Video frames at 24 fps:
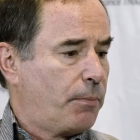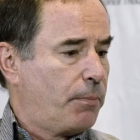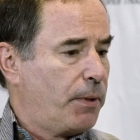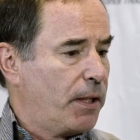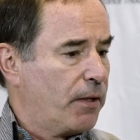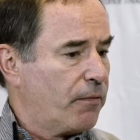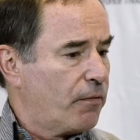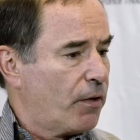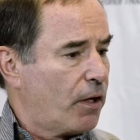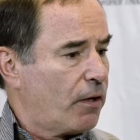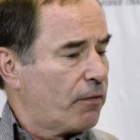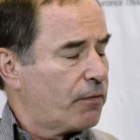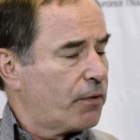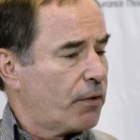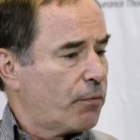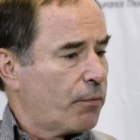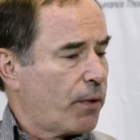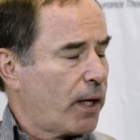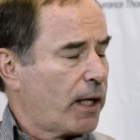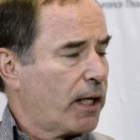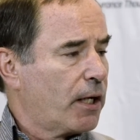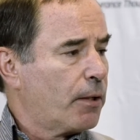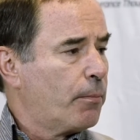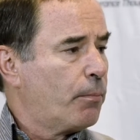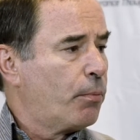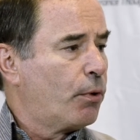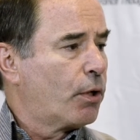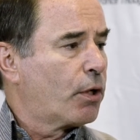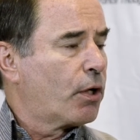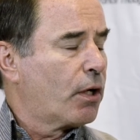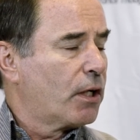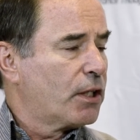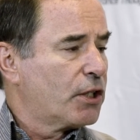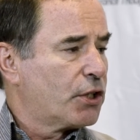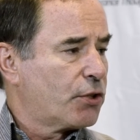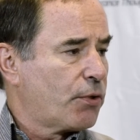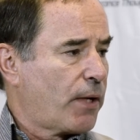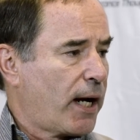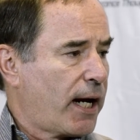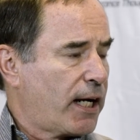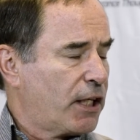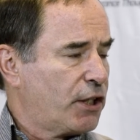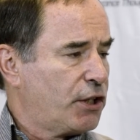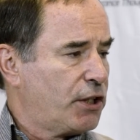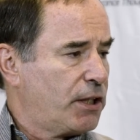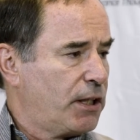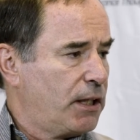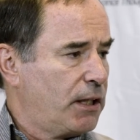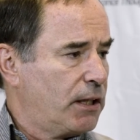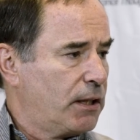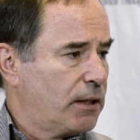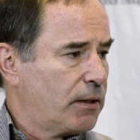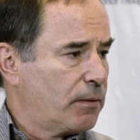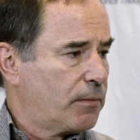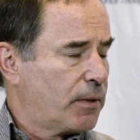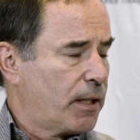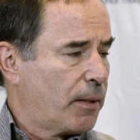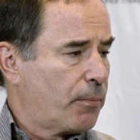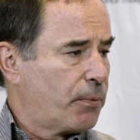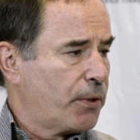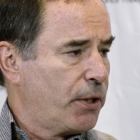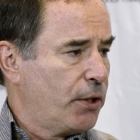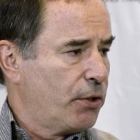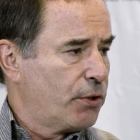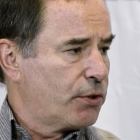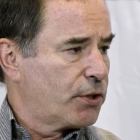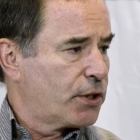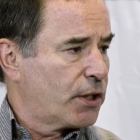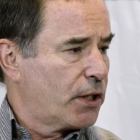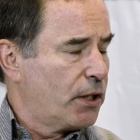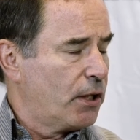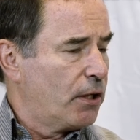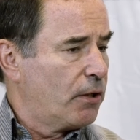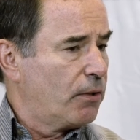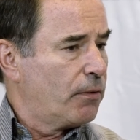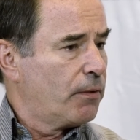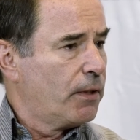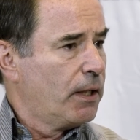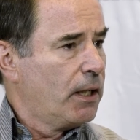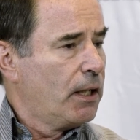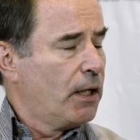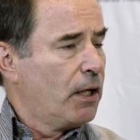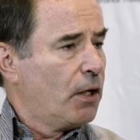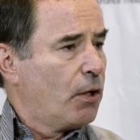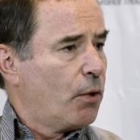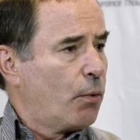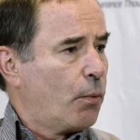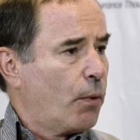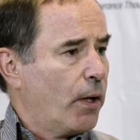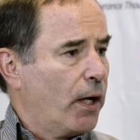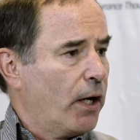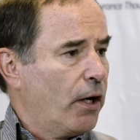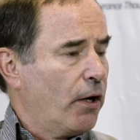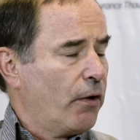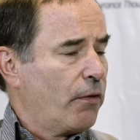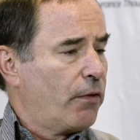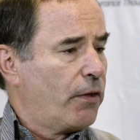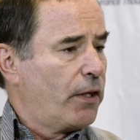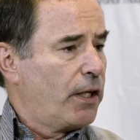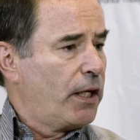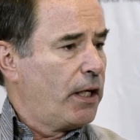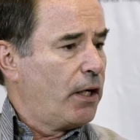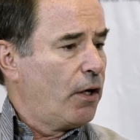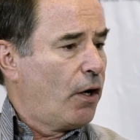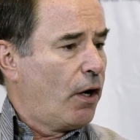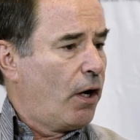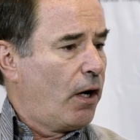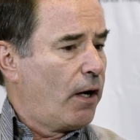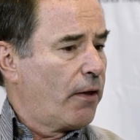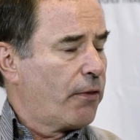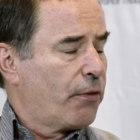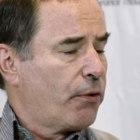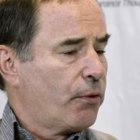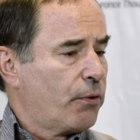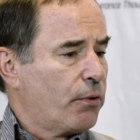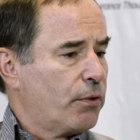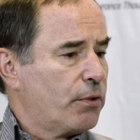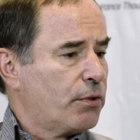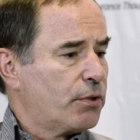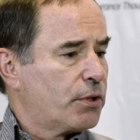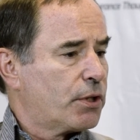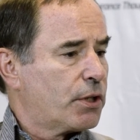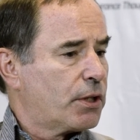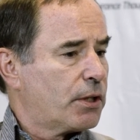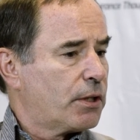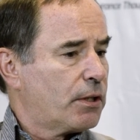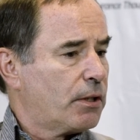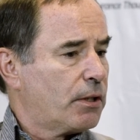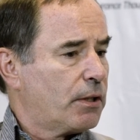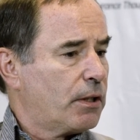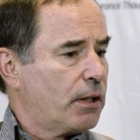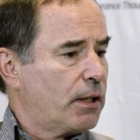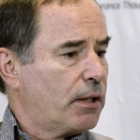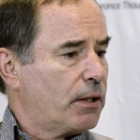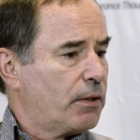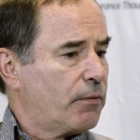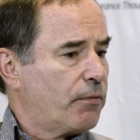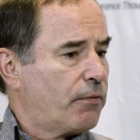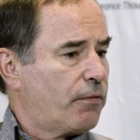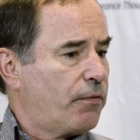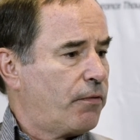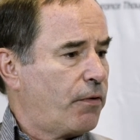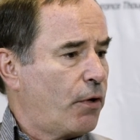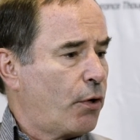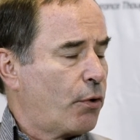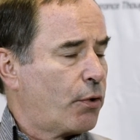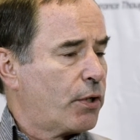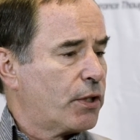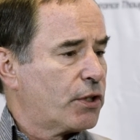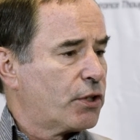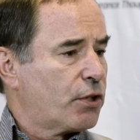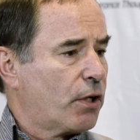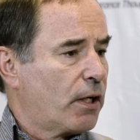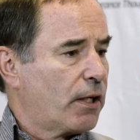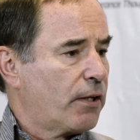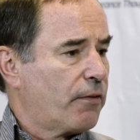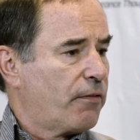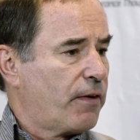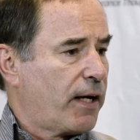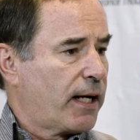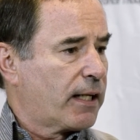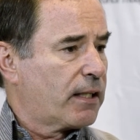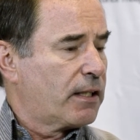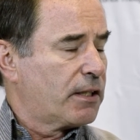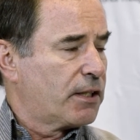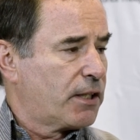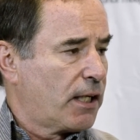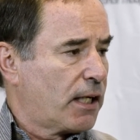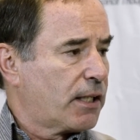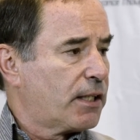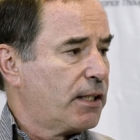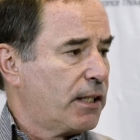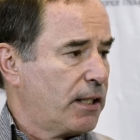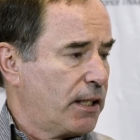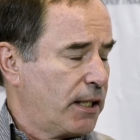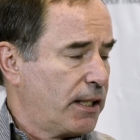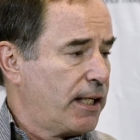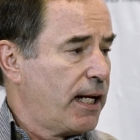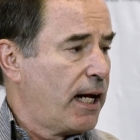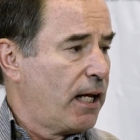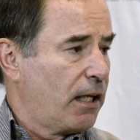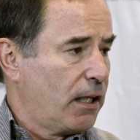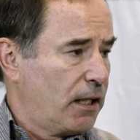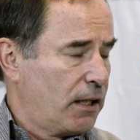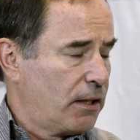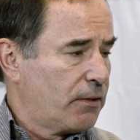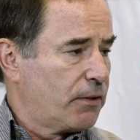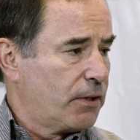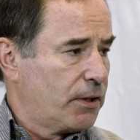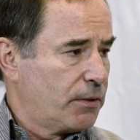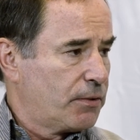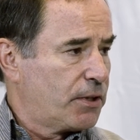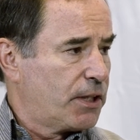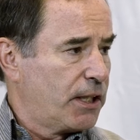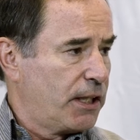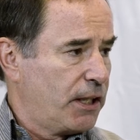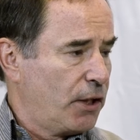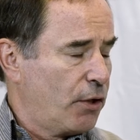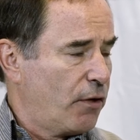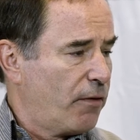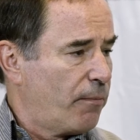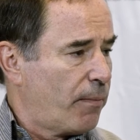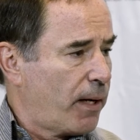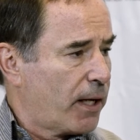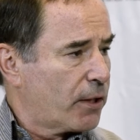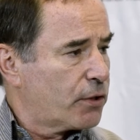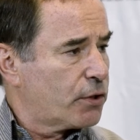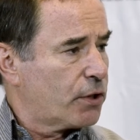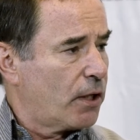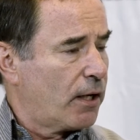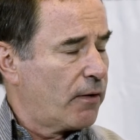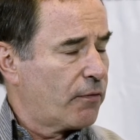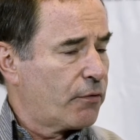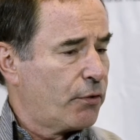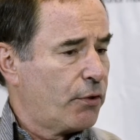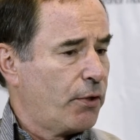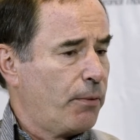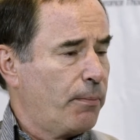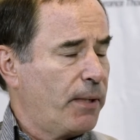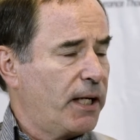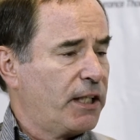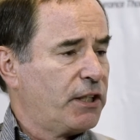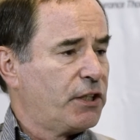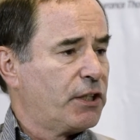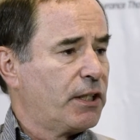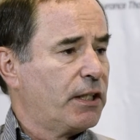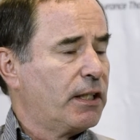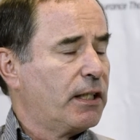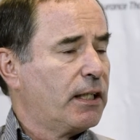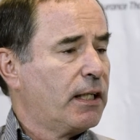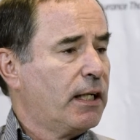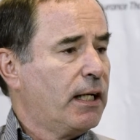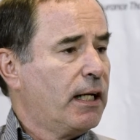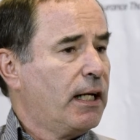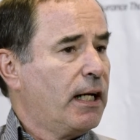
to be involved in writing a book on strategy a couple years ago, where the authors focused on the fact that Satya Nadella, the CEO of Microsoft, who you mentioned,